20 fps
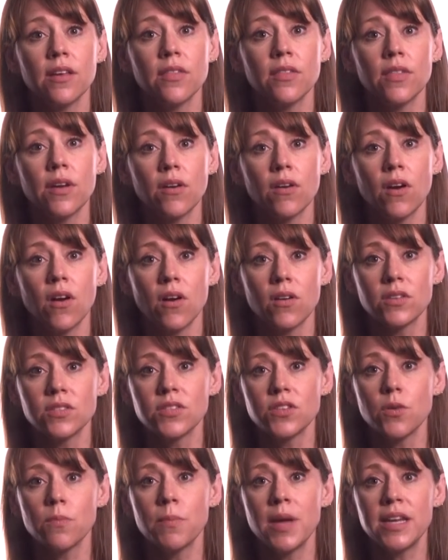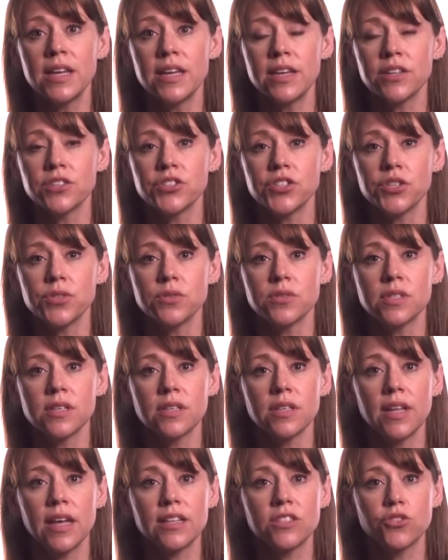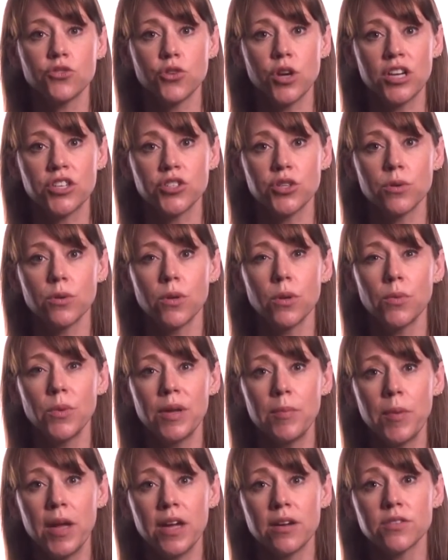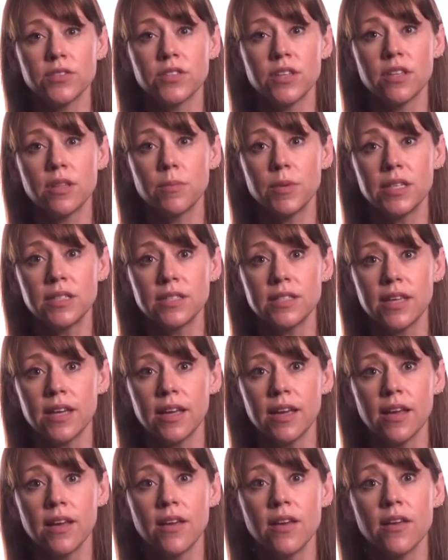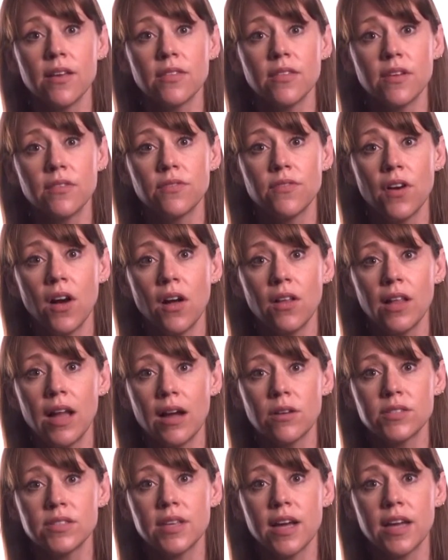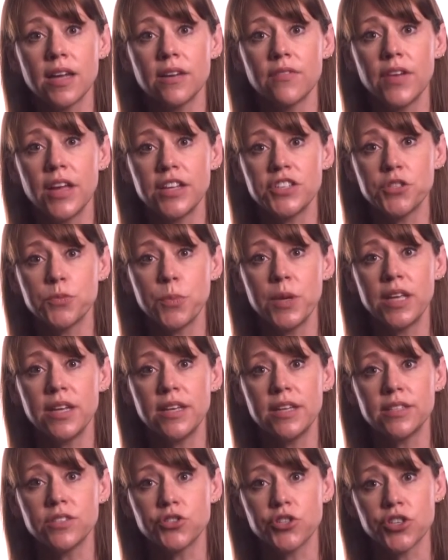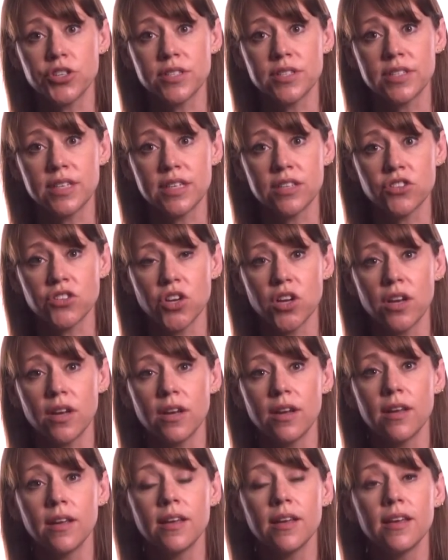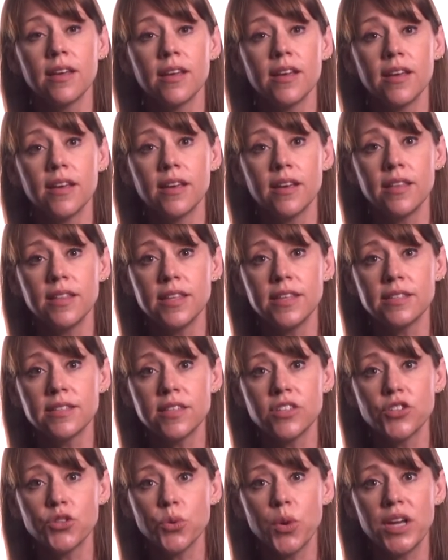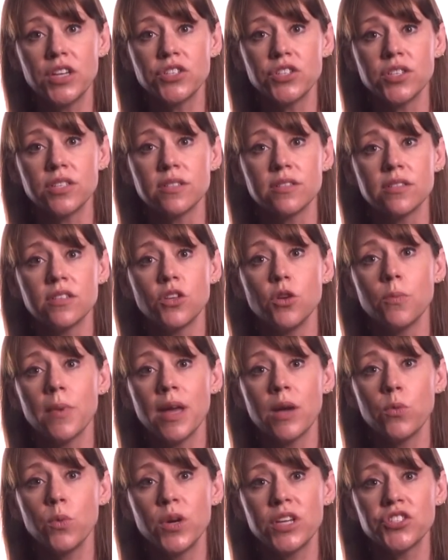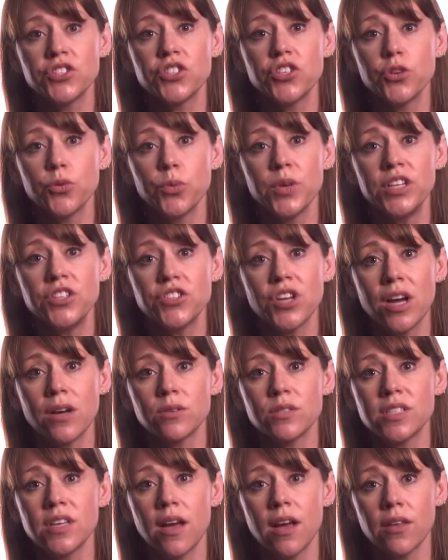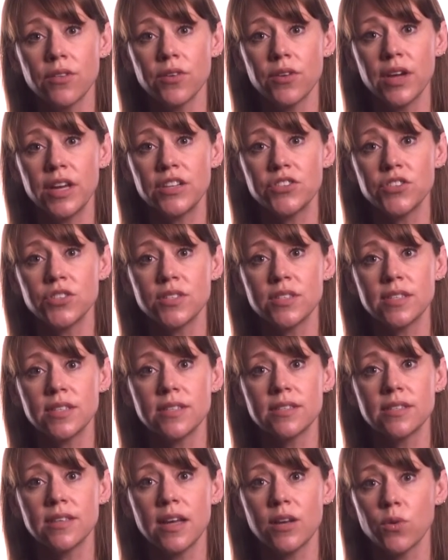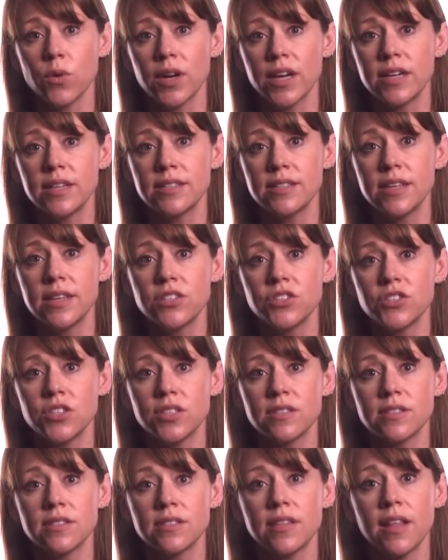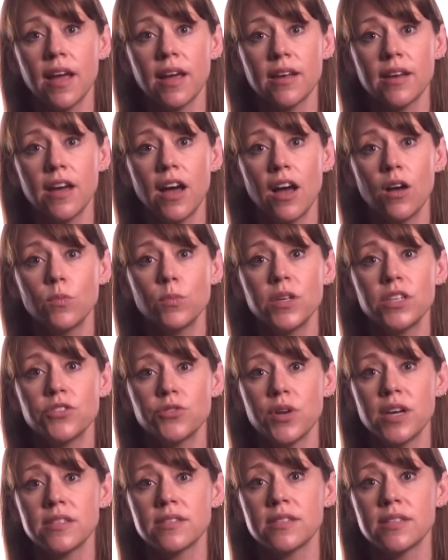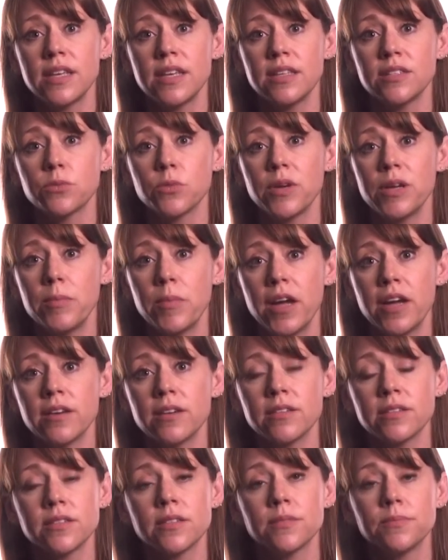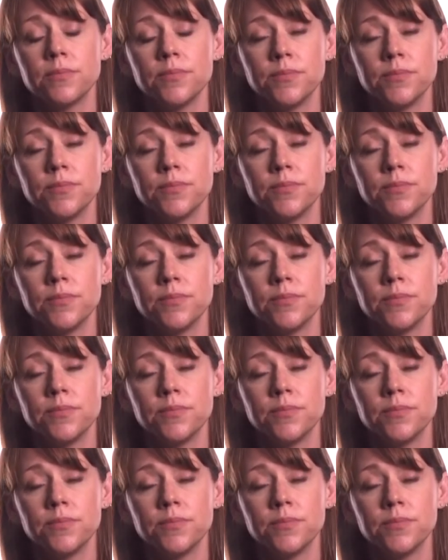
There are also many issues, like structural repairs to the building, that fall outside of HPD's jurisdiction. In these situations, you may wish to reach out to other agencies and organizations that can help address these repairs.